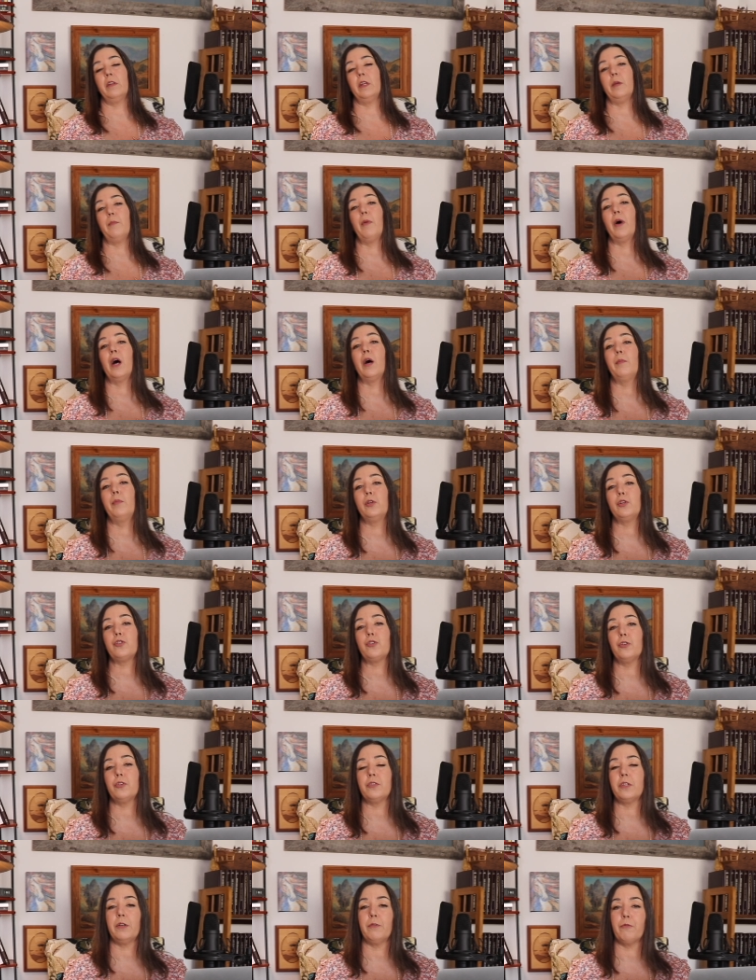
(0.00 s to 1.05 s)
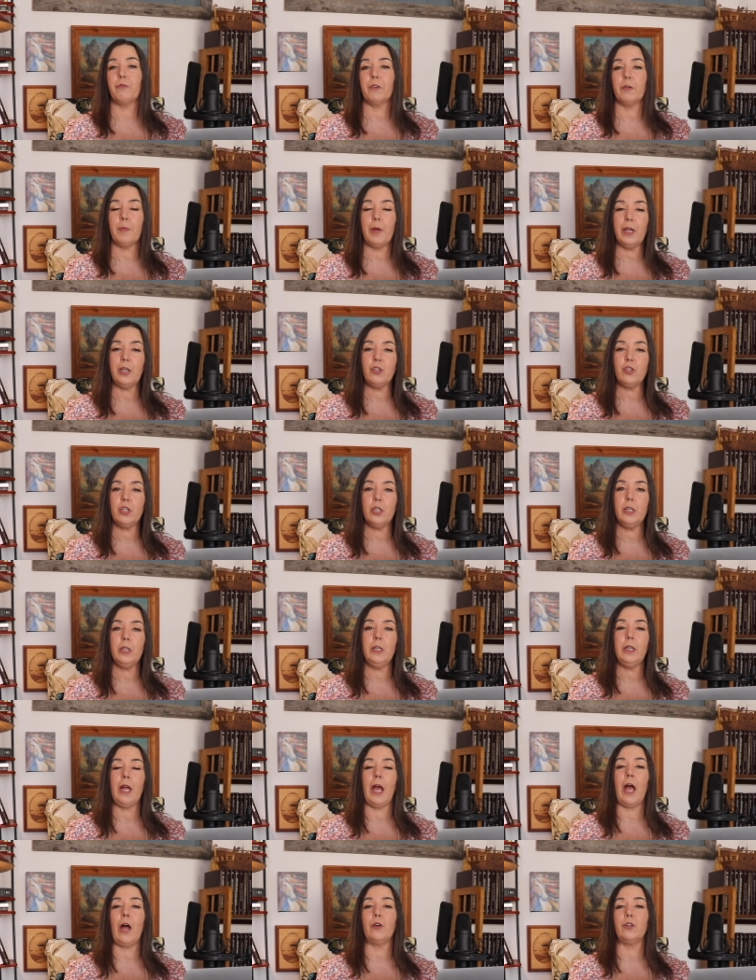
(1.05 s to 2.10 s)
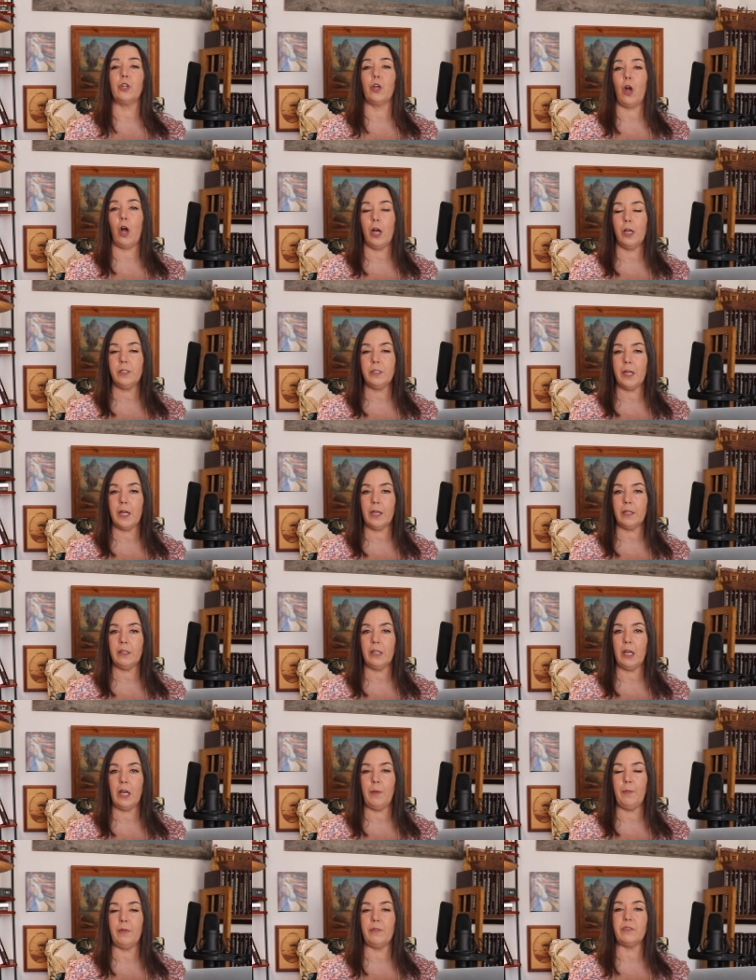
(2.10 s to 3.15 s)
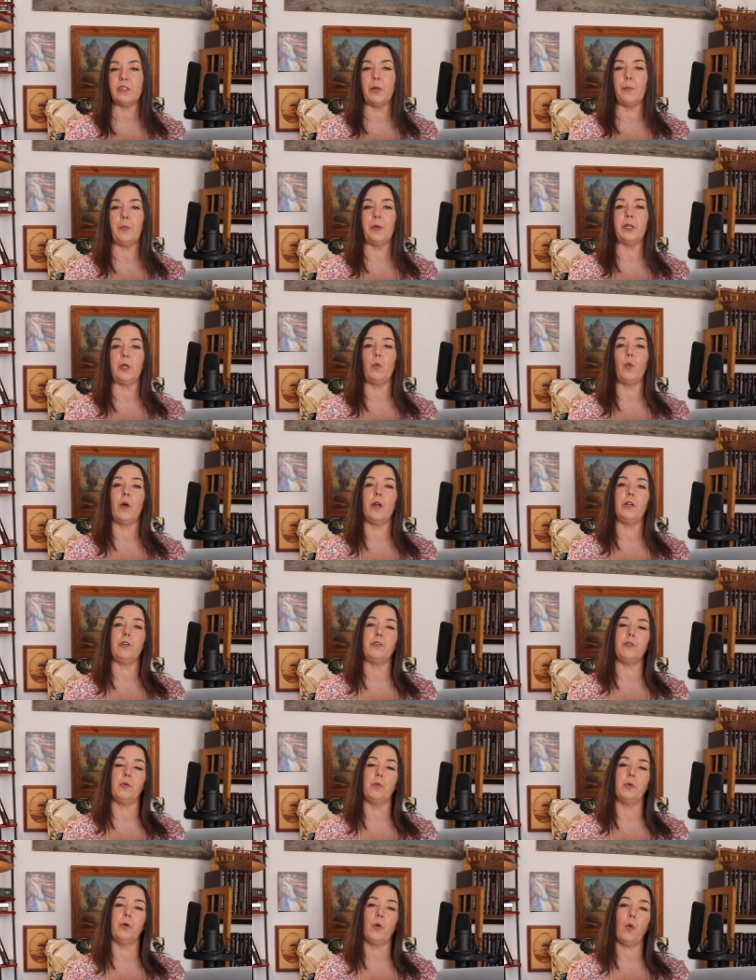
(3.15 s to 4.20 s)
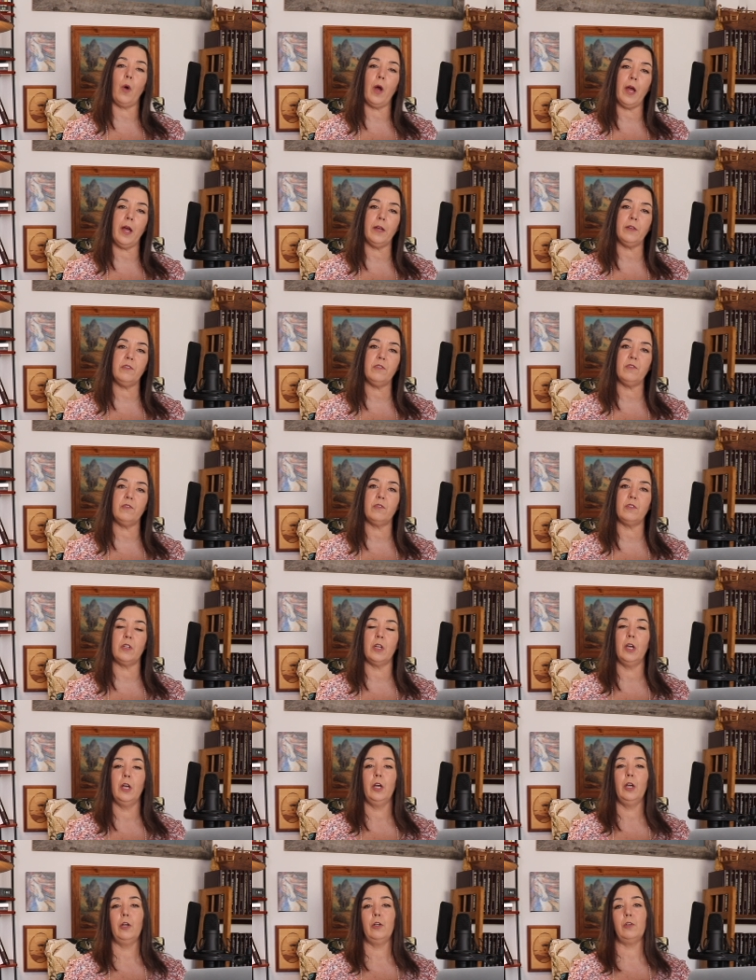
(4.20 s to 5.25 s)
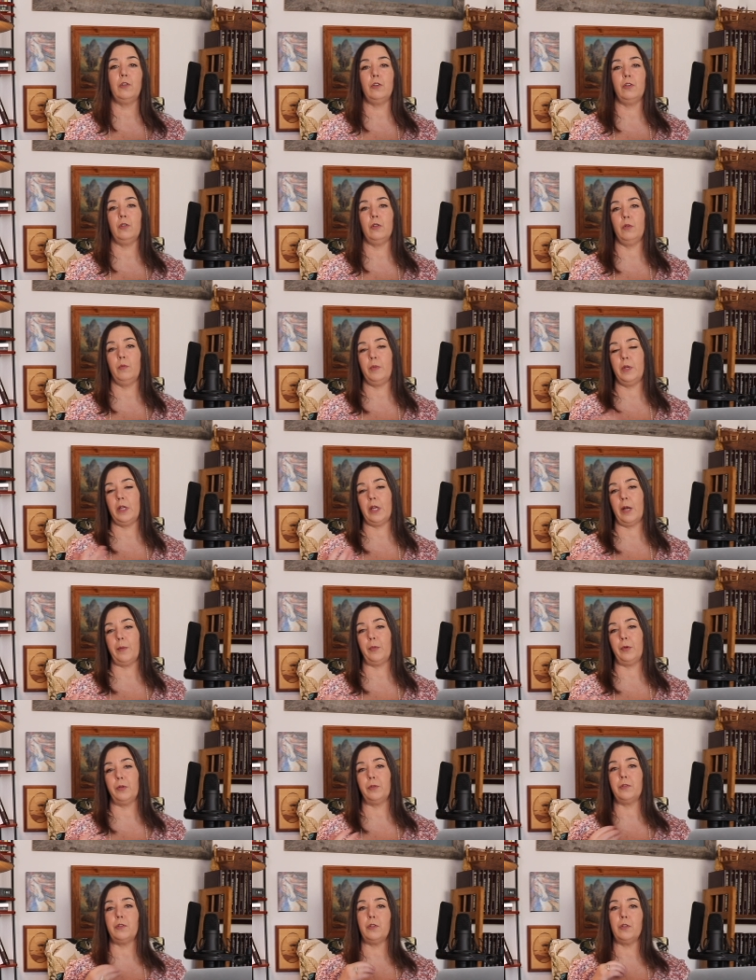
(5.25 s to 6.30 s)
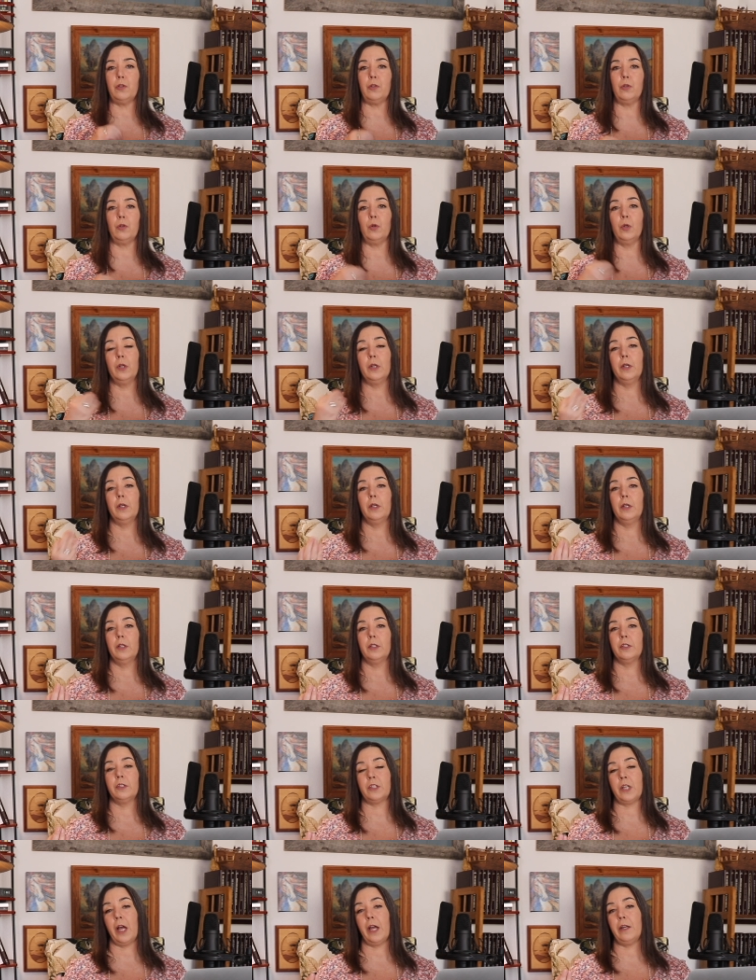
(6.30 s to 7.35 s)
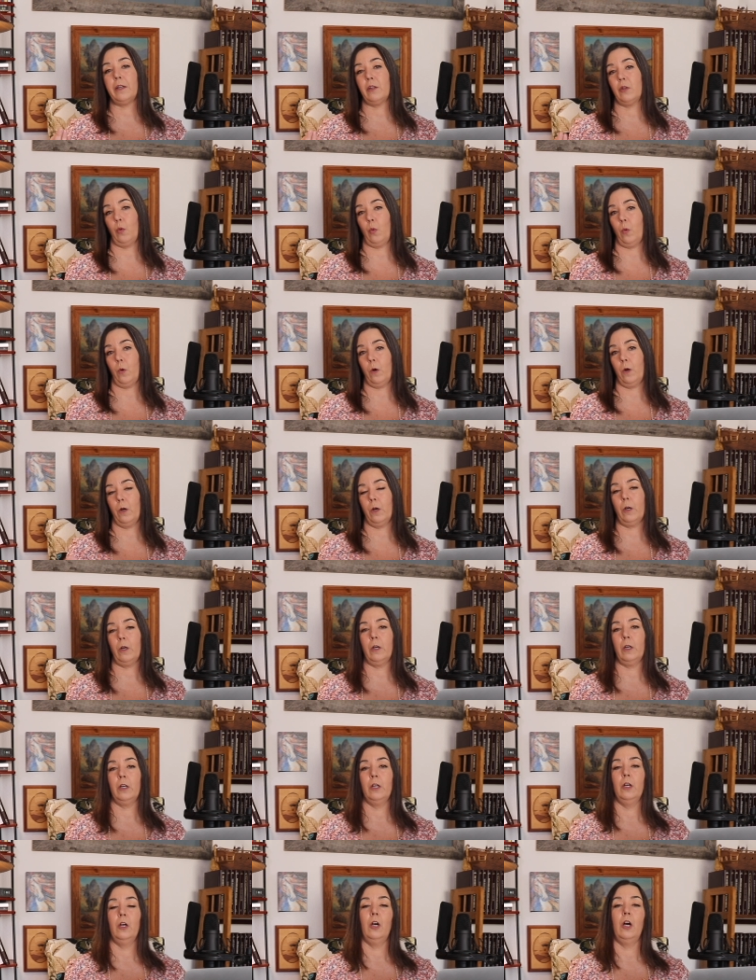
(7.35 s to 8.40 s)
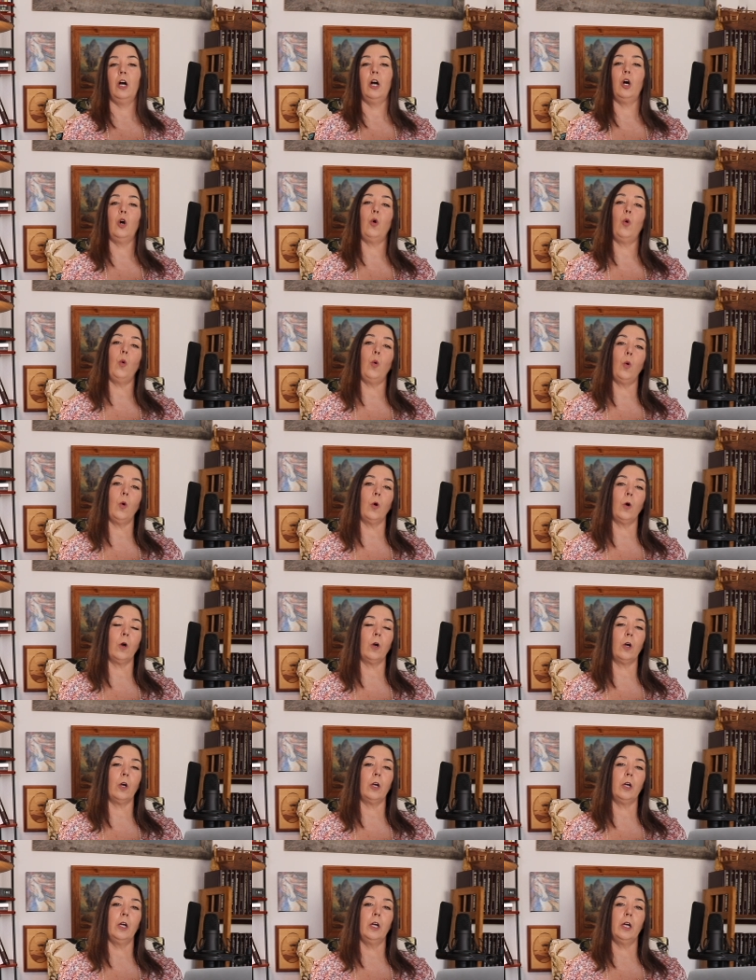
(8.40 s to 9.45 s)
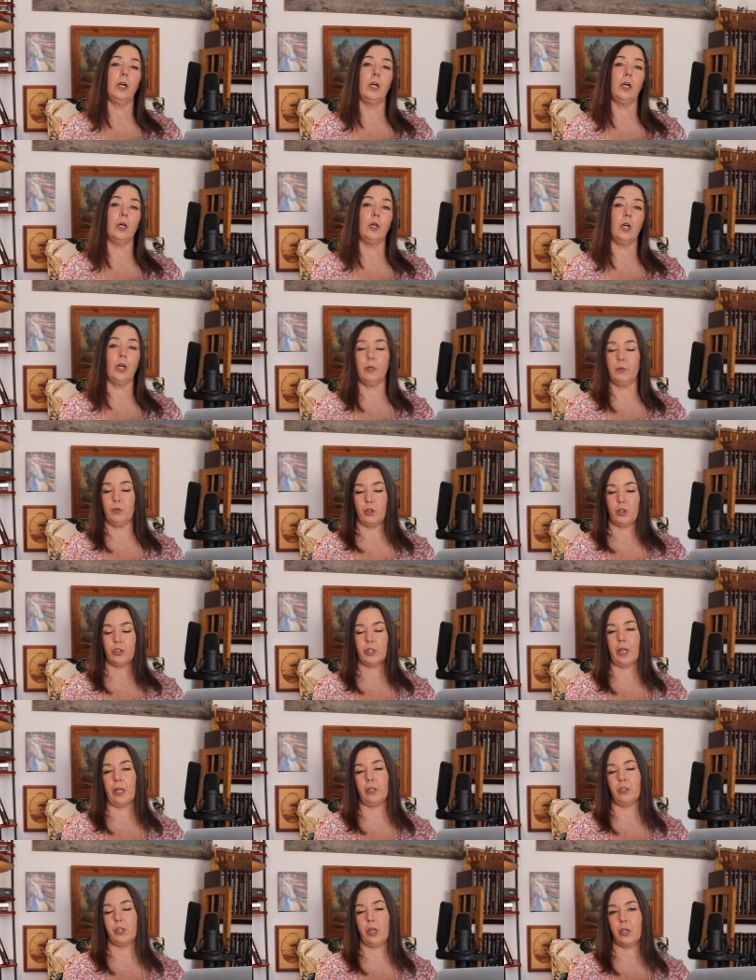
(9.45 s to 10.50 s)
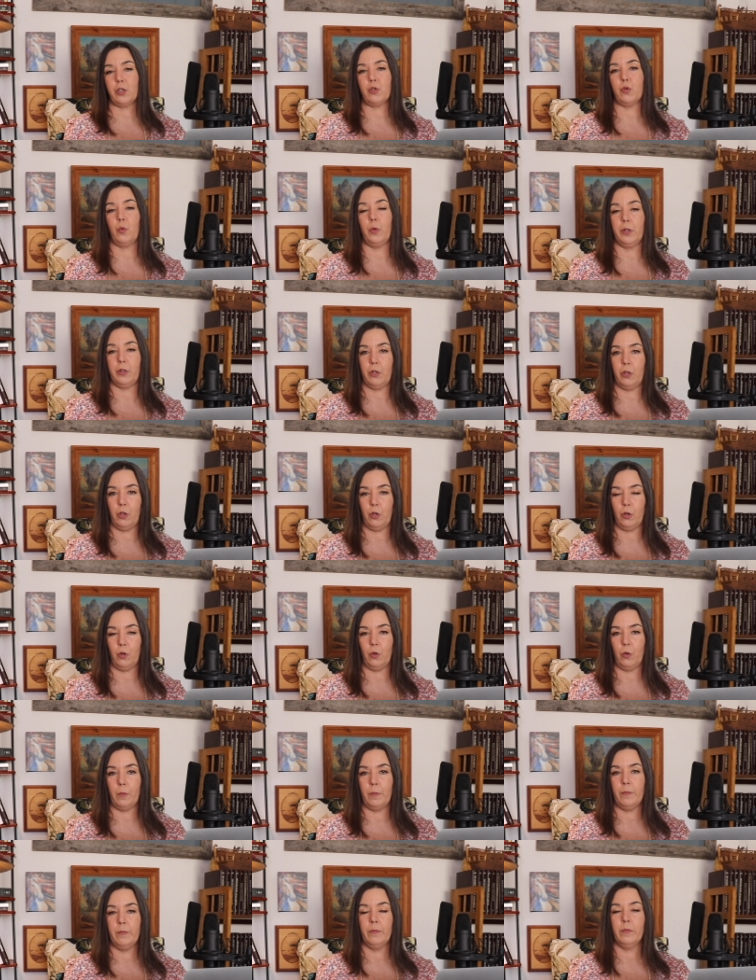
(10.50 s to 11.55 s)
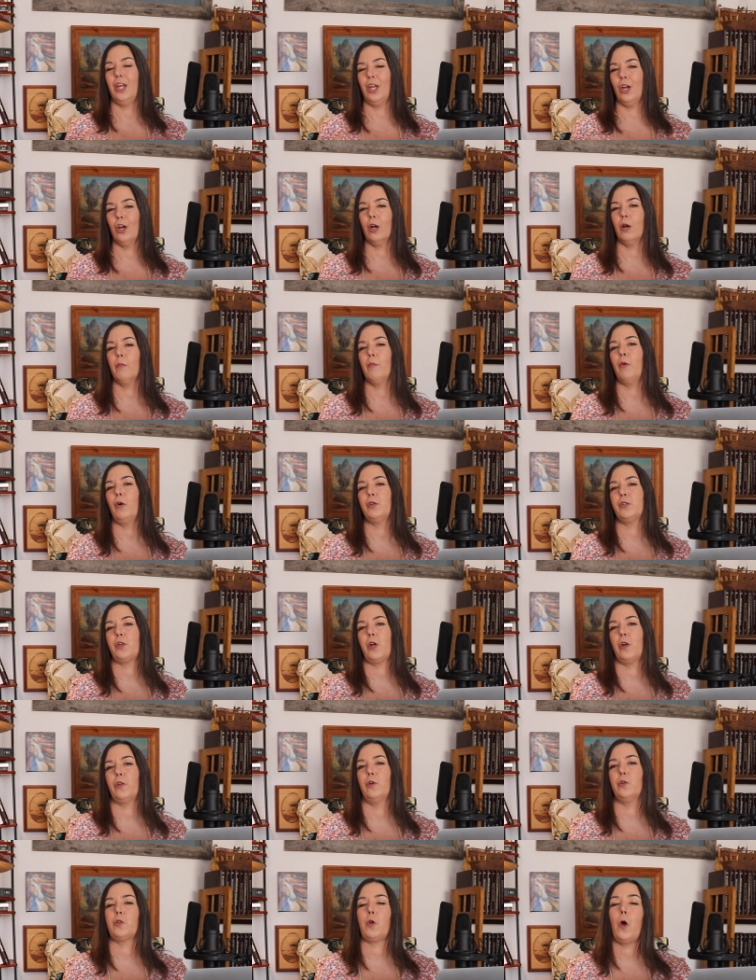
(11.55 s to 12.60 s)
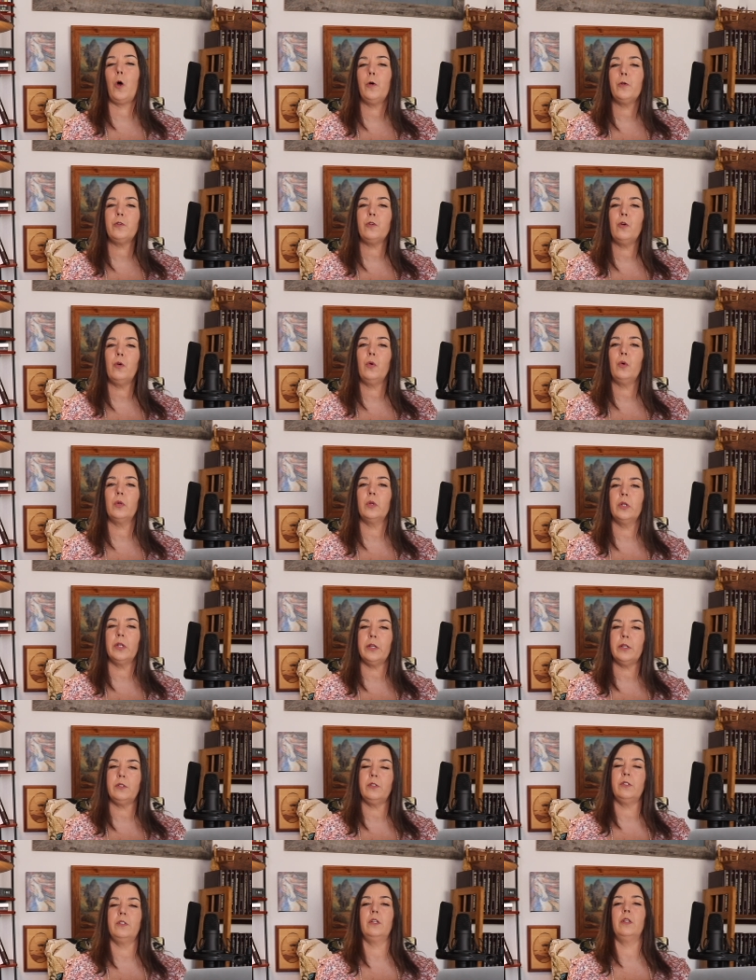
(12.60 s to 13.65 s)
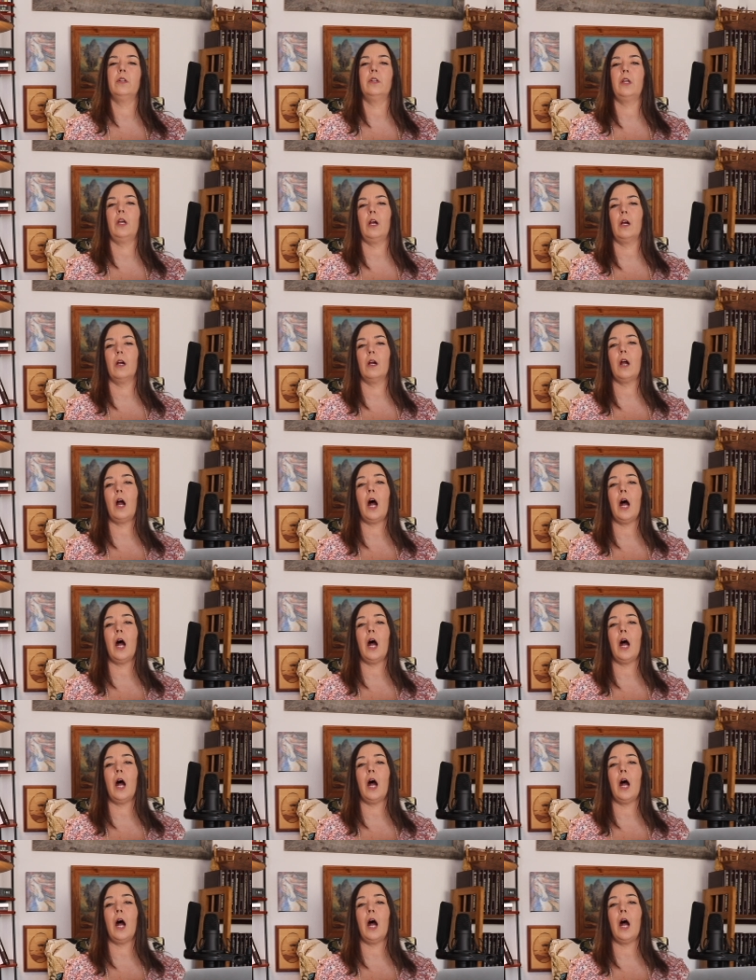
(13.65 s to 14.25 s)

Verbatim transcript: the publisher's information, how to contact them if somebody wanted to request to be able to cite the work or uh, just get in touch with you. Here, most authors also list their